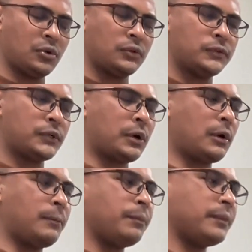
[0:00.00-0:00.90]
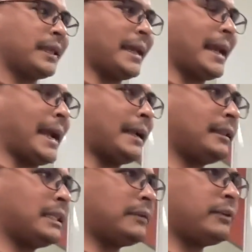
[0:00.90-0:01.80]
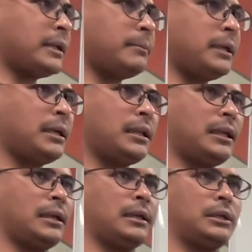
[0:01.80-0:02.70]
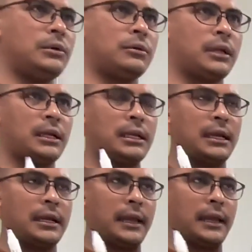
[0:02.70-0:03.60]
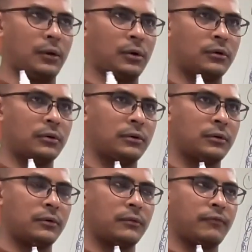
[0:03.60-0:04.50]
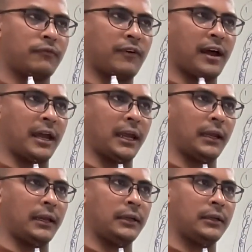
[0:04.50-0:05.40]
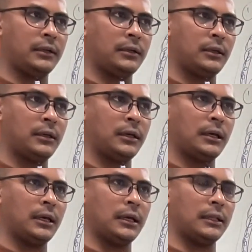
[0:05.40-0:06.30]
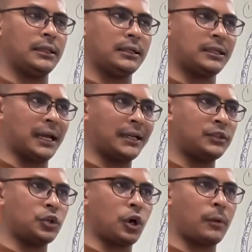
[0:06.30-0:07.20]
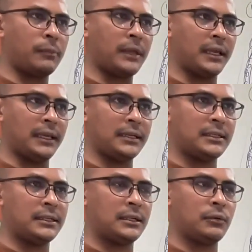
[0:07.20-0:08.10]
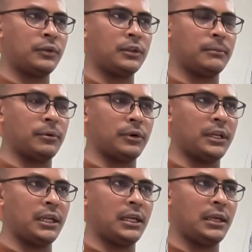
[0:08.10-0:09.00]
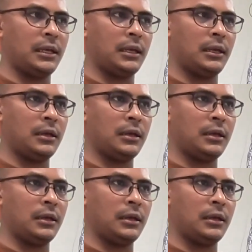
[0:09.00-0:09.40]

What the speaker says: So at the very beginning, you really can find the touch of the ear with the body,